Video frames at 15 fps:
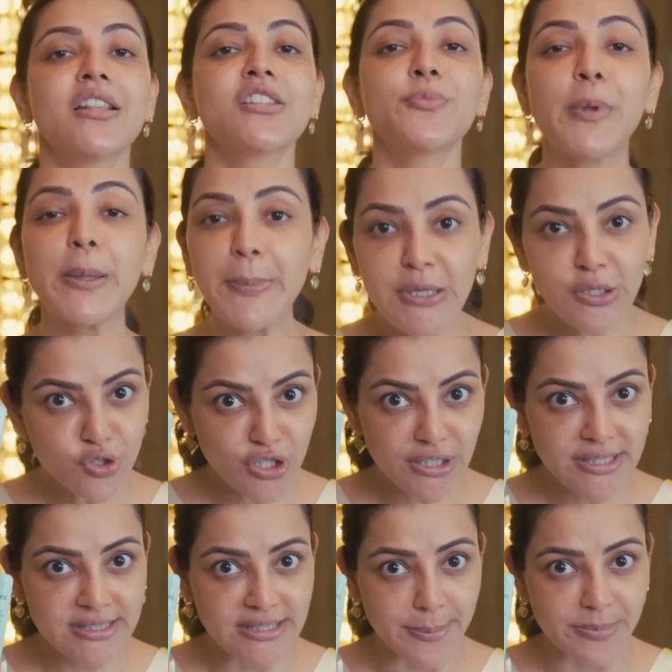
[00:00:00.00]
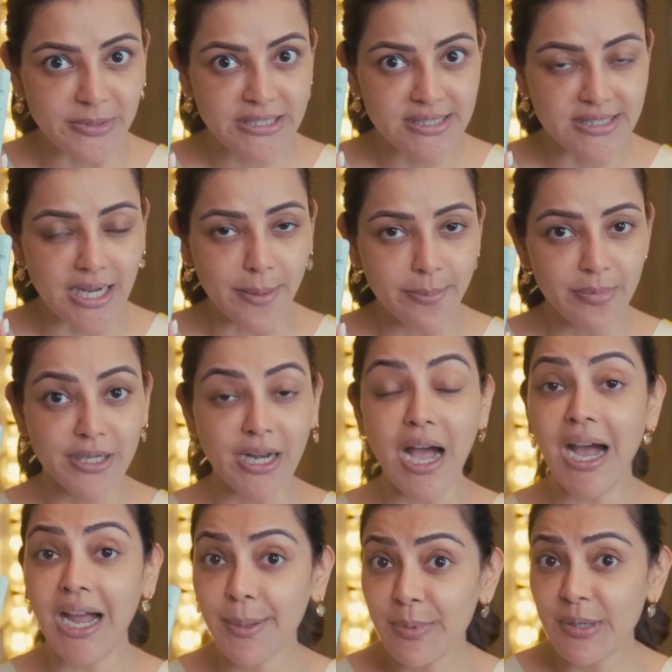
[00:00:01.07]
So people usually skip this step, but
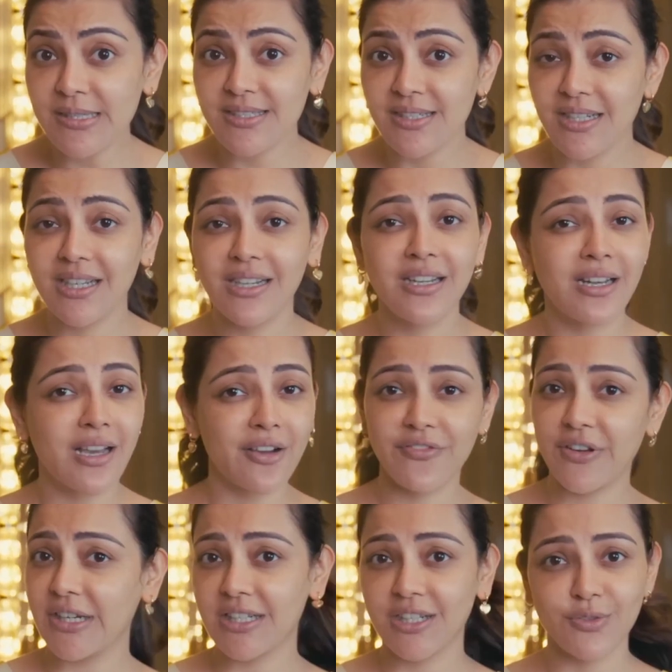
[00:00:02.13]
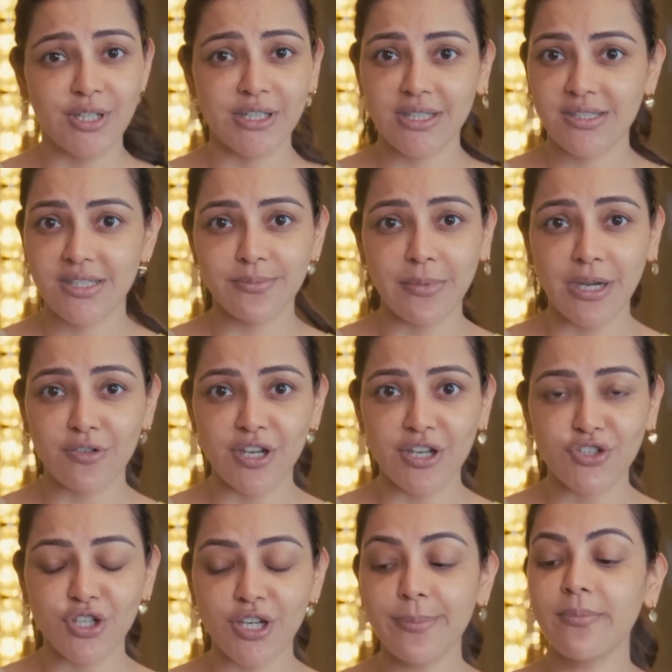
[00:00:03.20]
I personally love including this in my
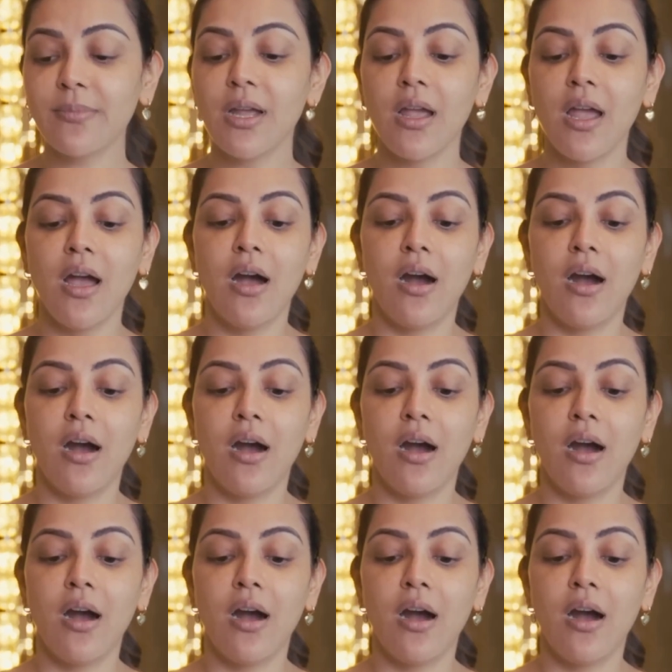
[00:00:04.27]
regime.